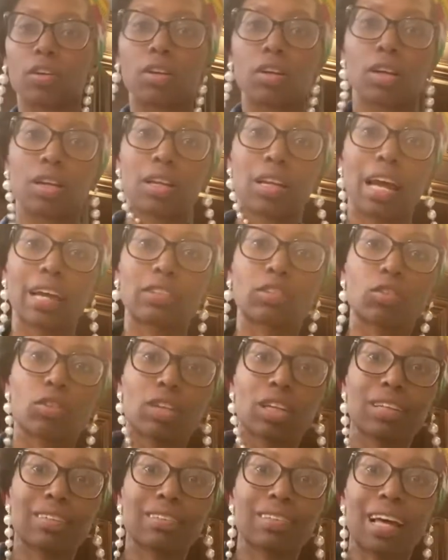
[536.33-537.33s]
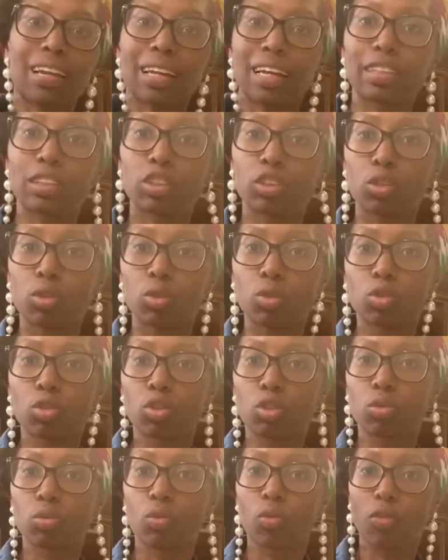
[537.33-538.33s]
Like, so this I like to use
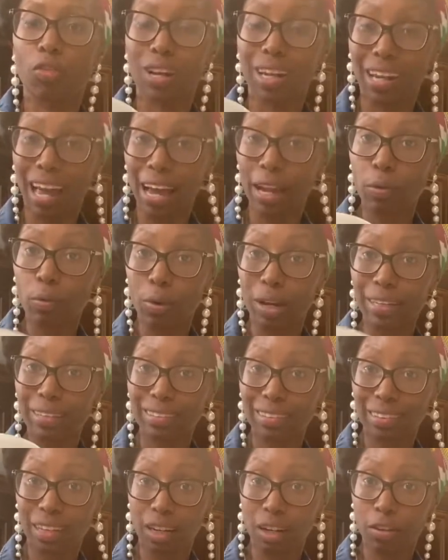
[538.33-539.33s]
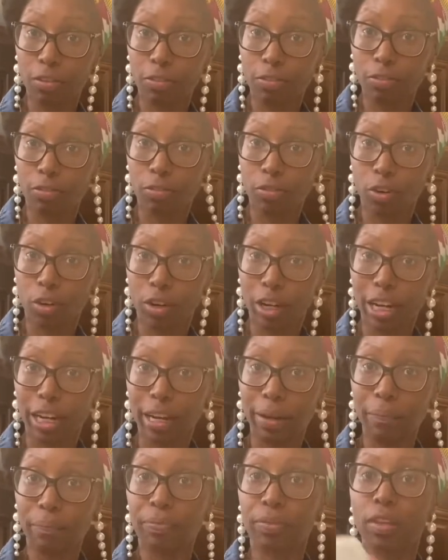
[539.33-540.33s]
for lightweight stuff.
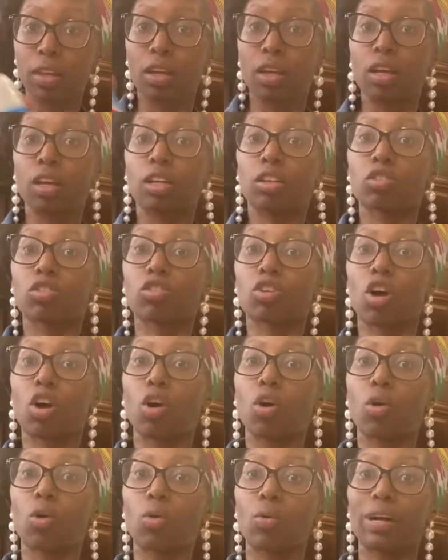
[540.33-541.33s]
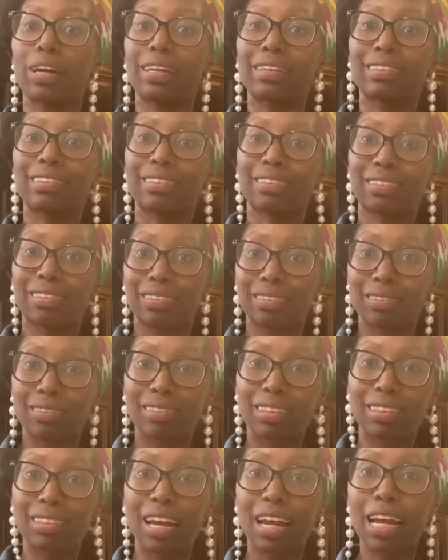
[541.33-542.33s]
Okay, so it's
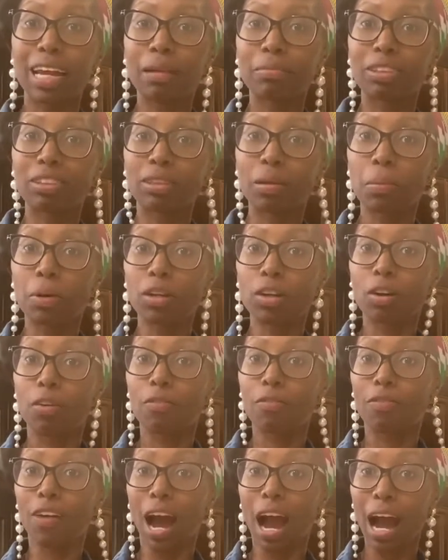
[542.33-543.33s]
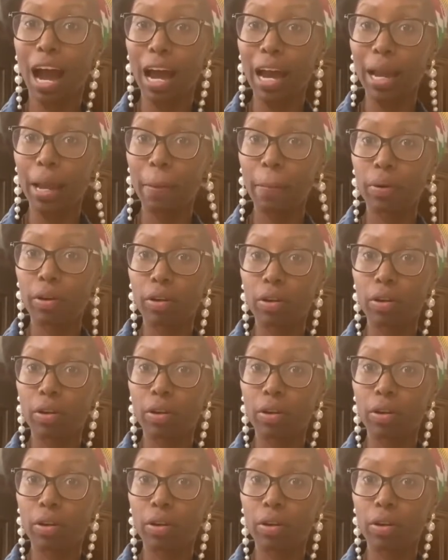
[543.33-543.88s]
same similar vibe,